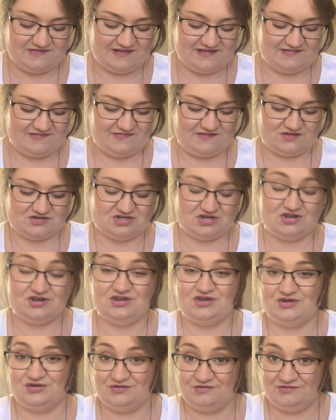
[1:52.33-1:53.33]
it's such a
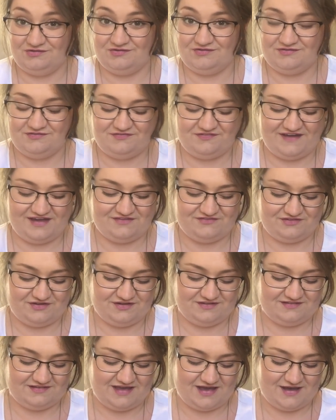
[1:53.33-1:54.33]
new
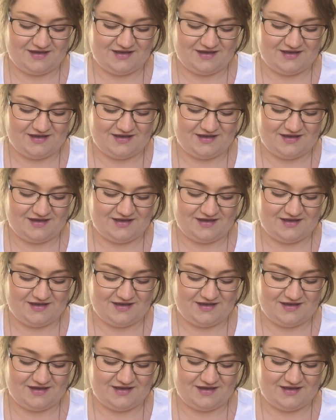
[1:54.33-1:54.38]
favourite.